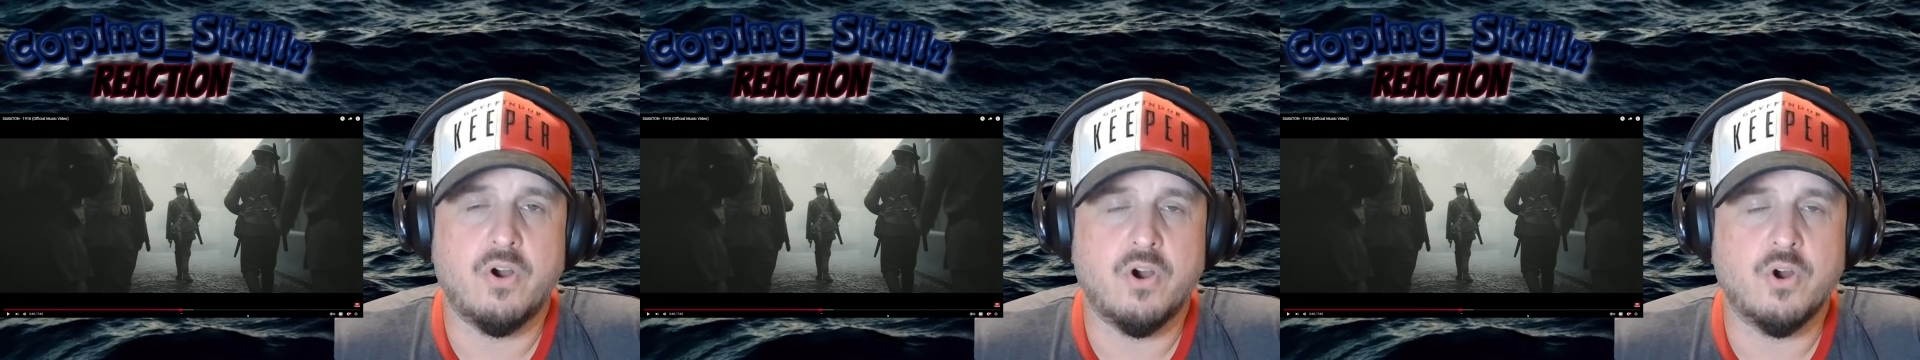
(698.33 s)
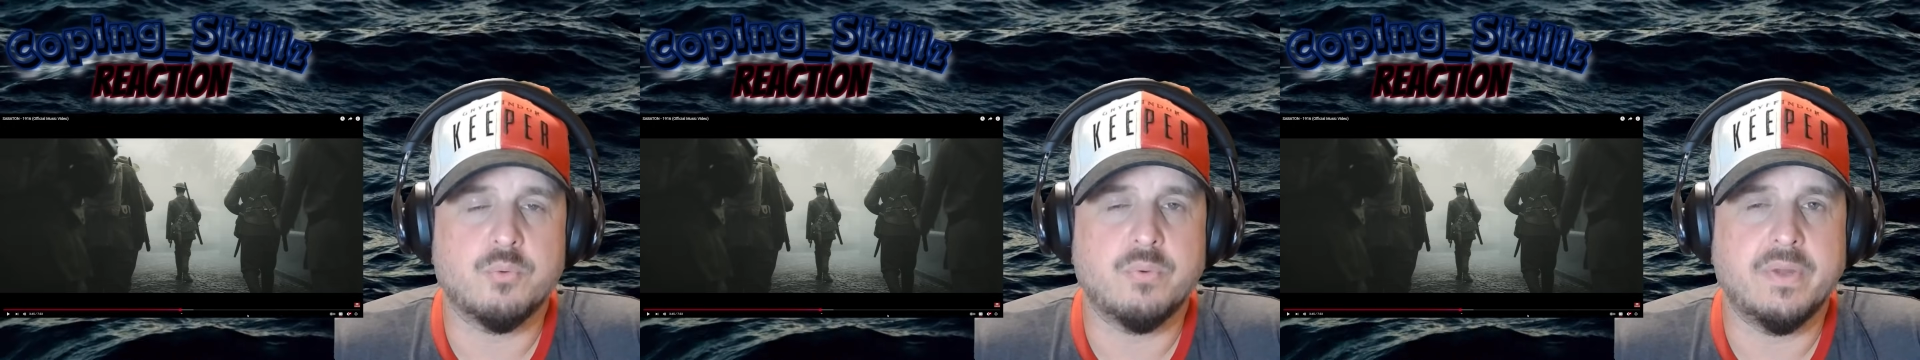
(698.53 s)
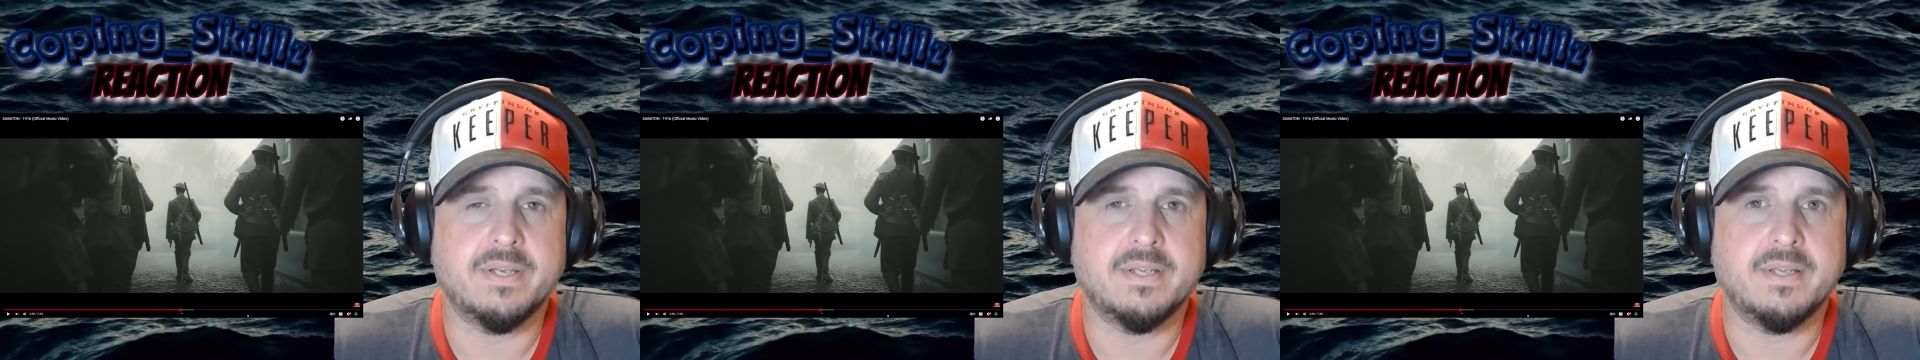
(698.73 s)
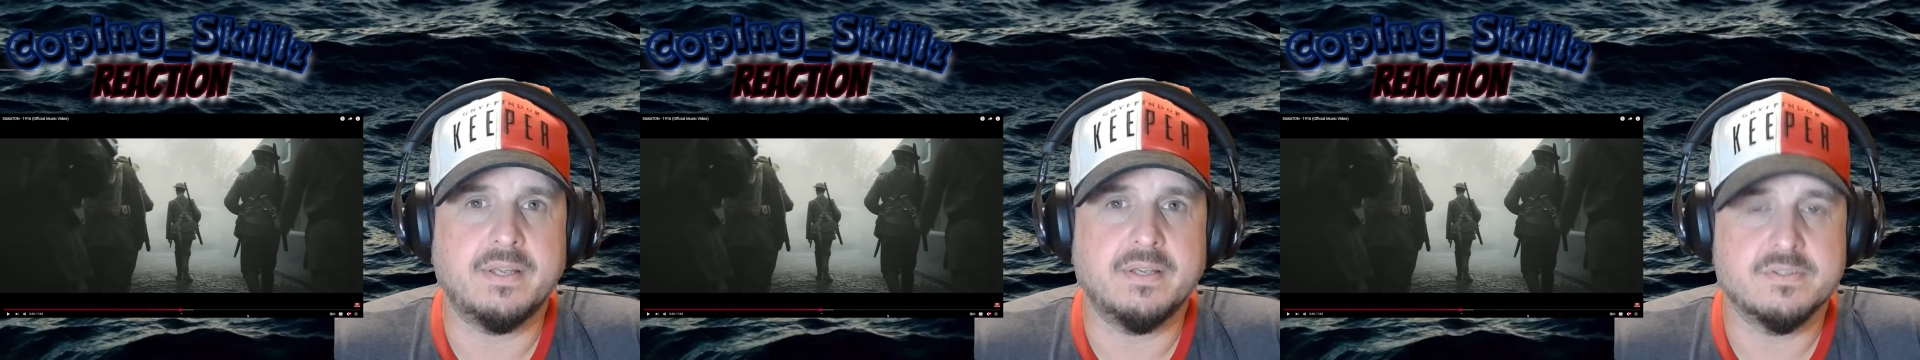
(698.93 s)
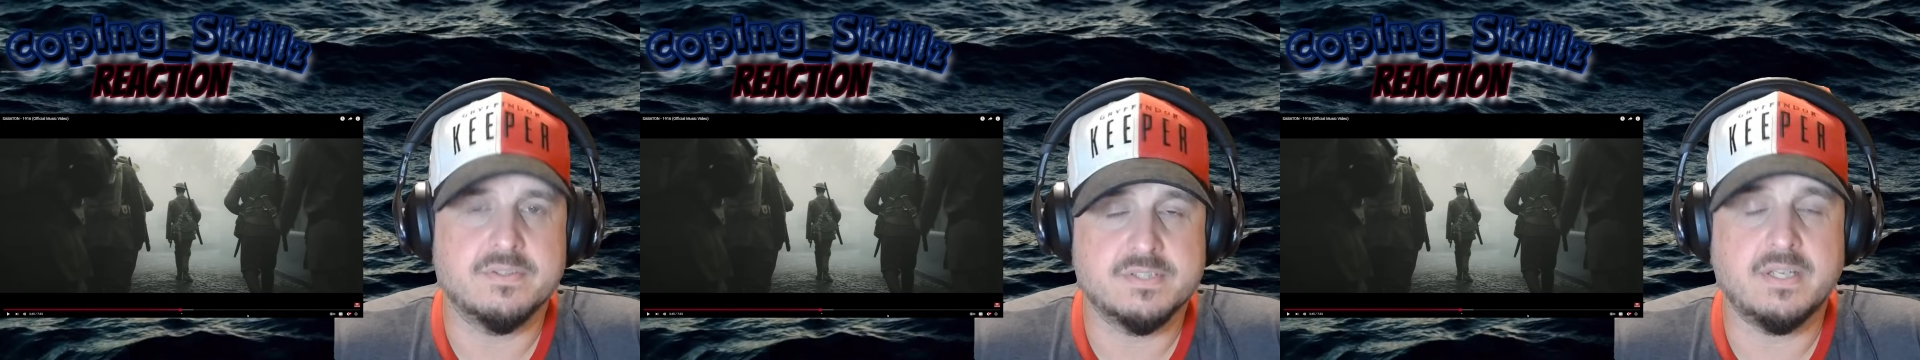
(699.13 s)

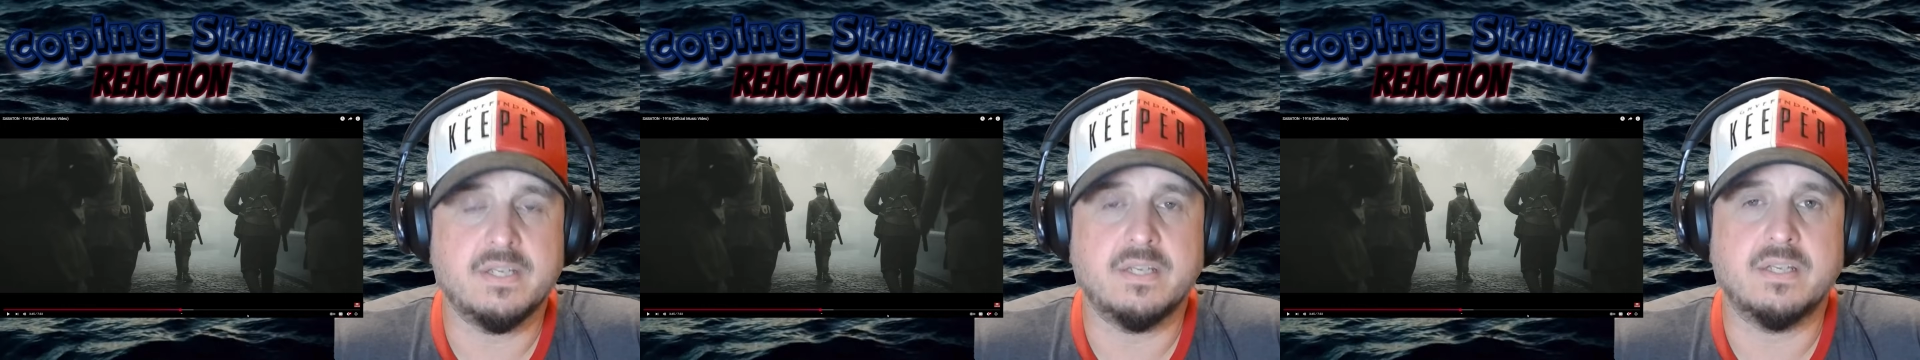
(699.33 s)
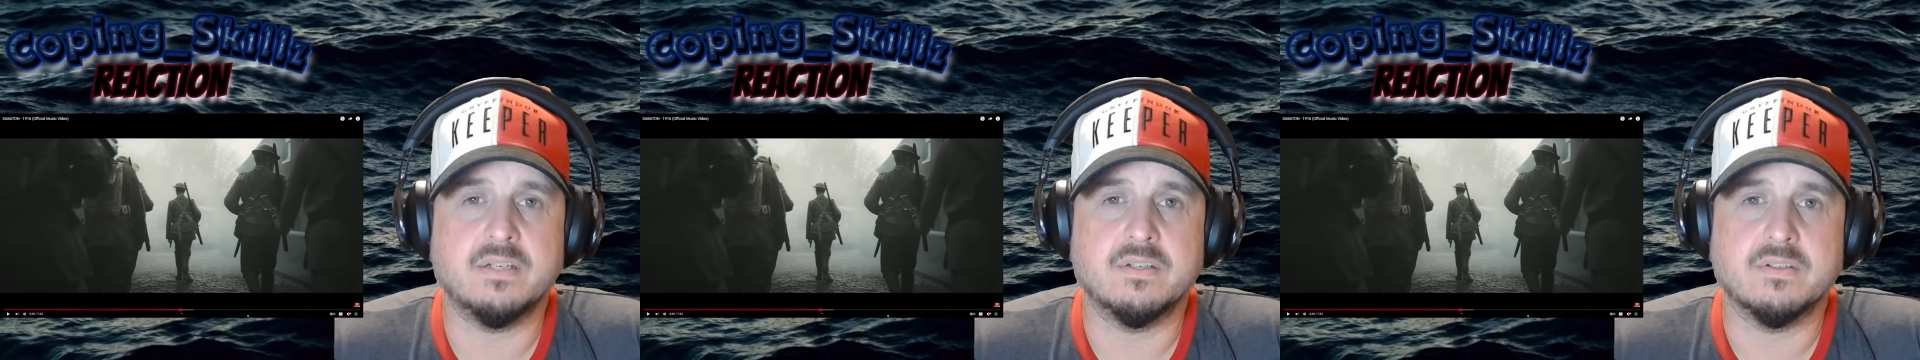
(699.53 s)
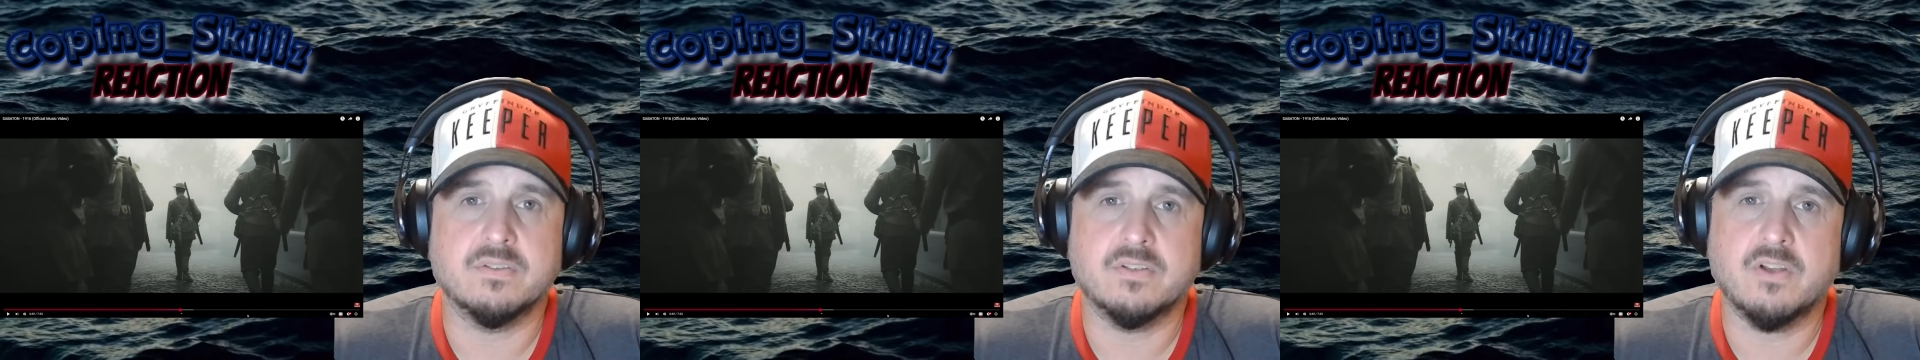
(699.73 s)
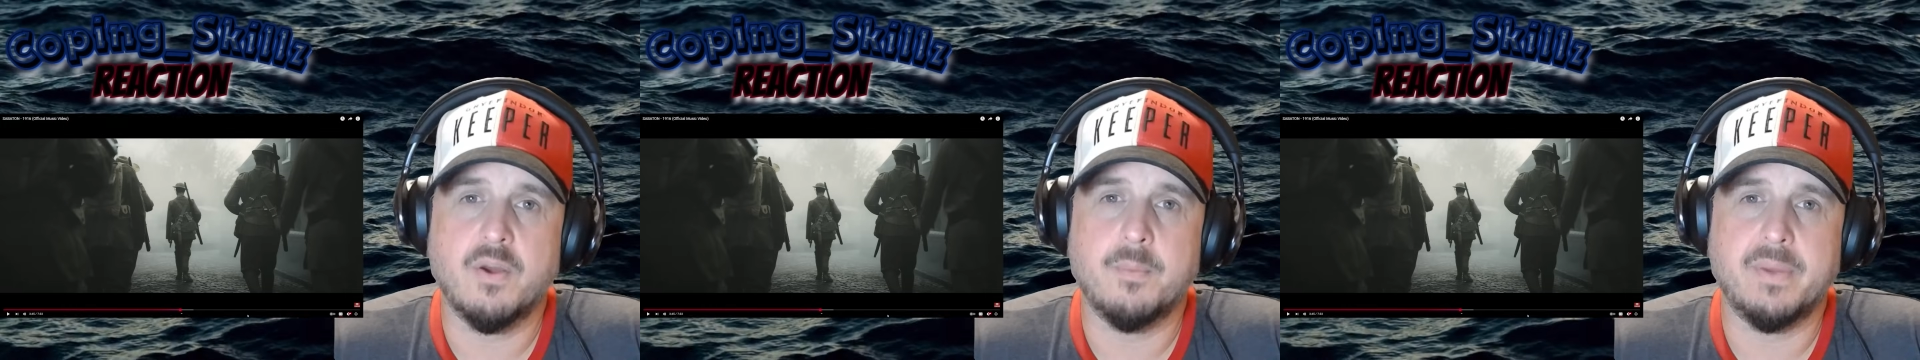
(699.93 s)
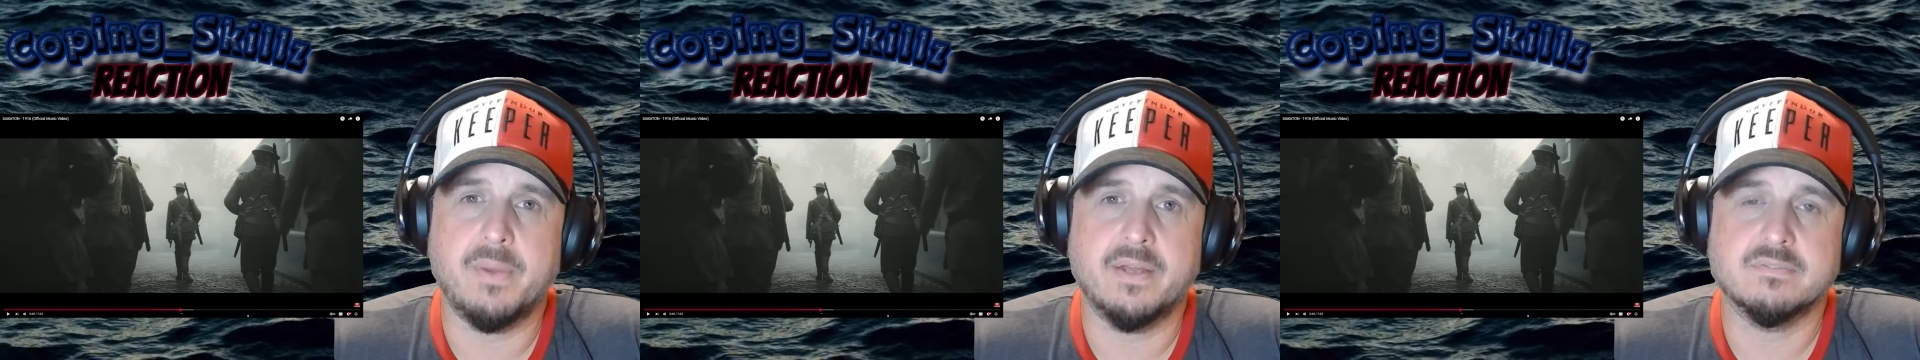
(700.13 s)
already seen
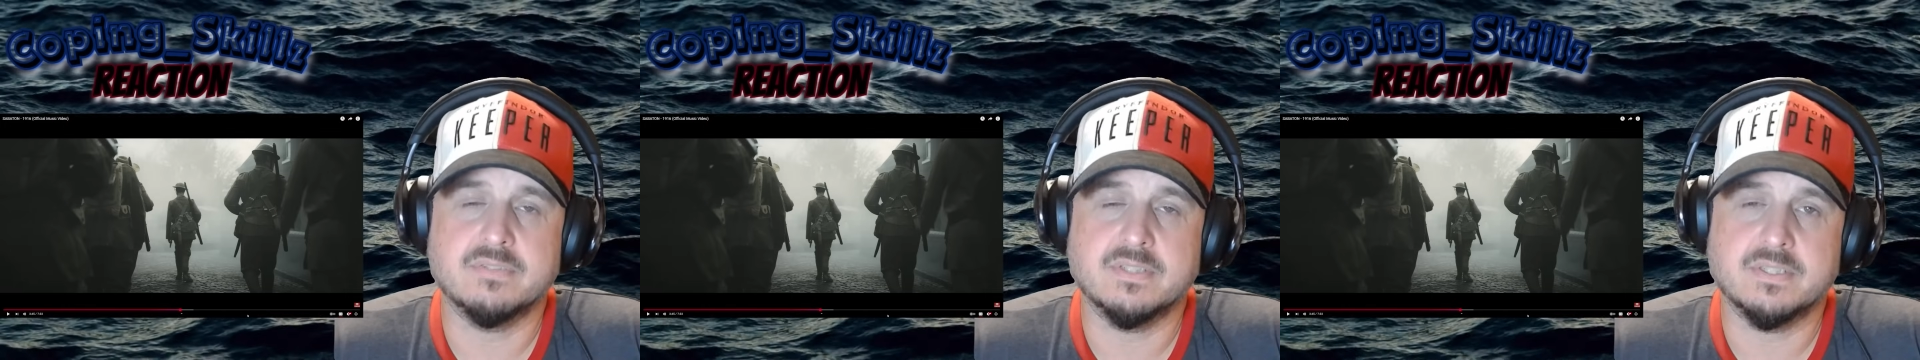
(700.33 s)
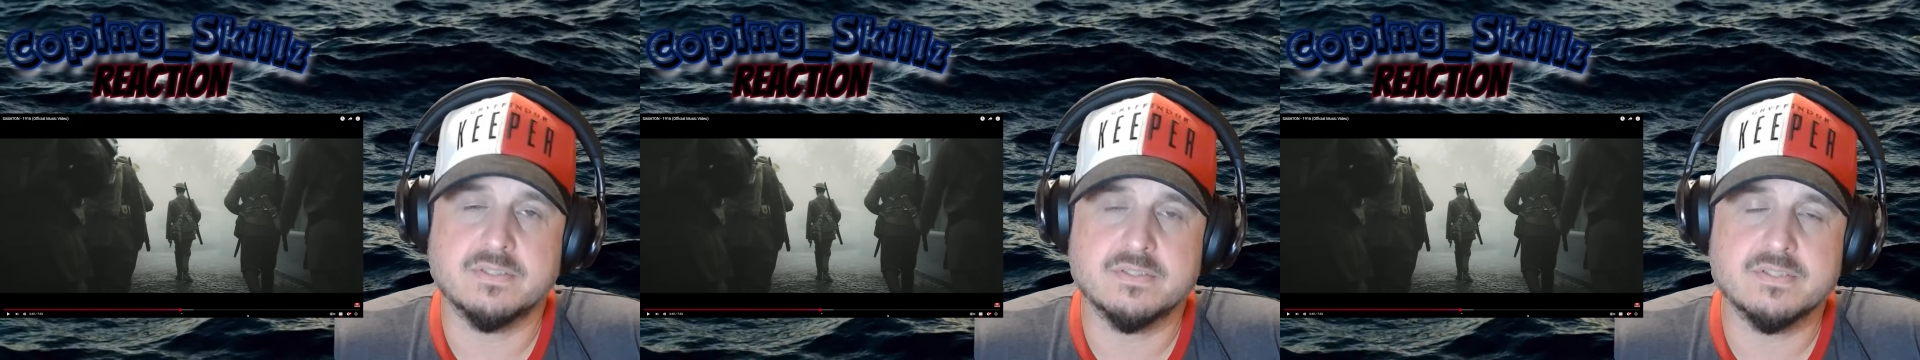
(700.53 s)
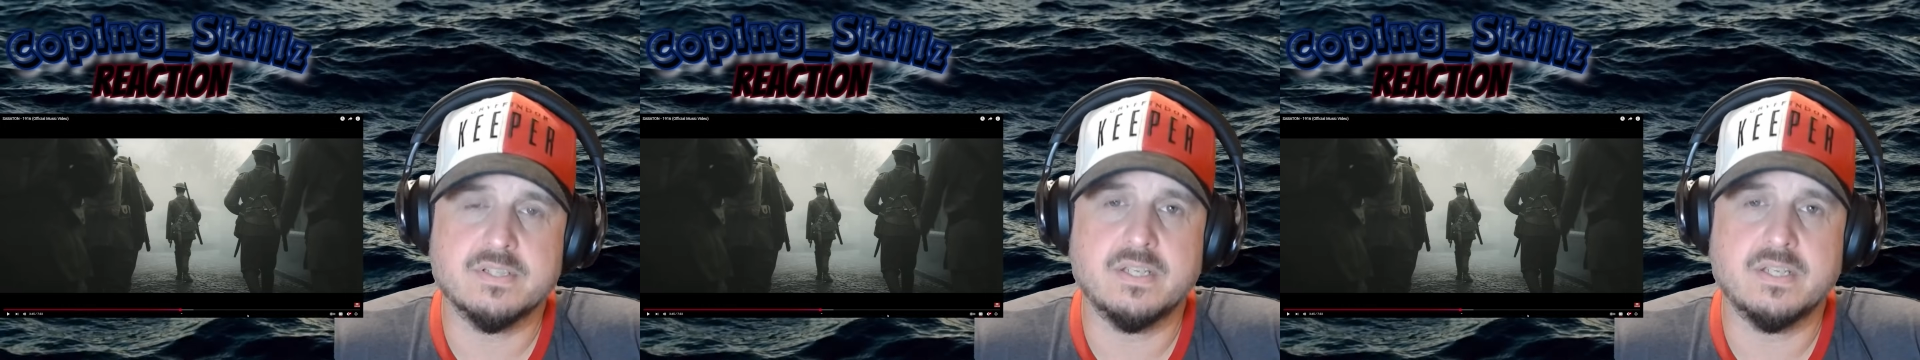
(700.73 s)
combat and